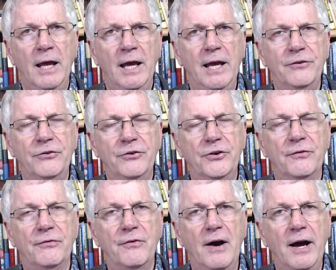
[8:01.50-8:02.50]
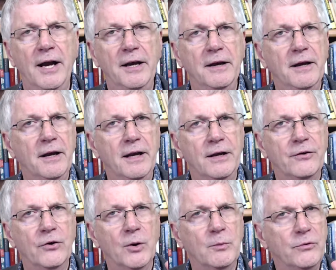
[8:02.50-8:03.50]
It's defined in
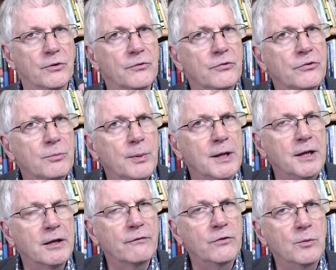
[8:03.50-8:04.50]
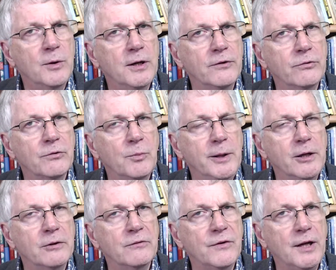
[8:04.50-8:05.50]
terms of spending a few minutes with me on
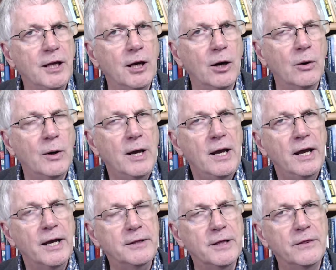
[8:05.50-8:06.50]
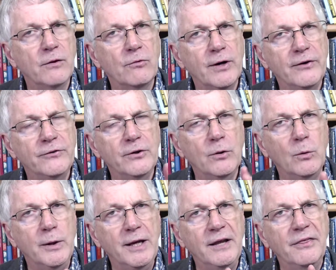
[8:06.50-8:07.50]
the video and then the rest of the
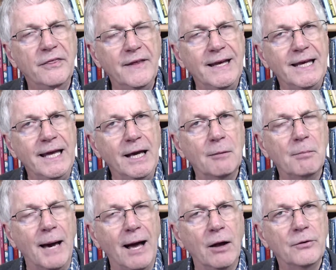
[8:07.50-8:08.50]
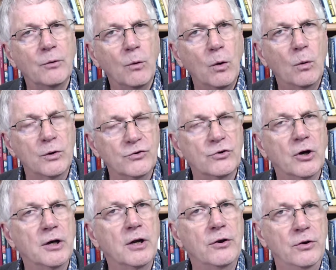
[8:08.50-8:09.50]
week thinking about what you're
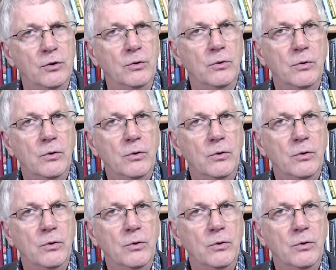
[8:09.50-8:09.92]
going to do.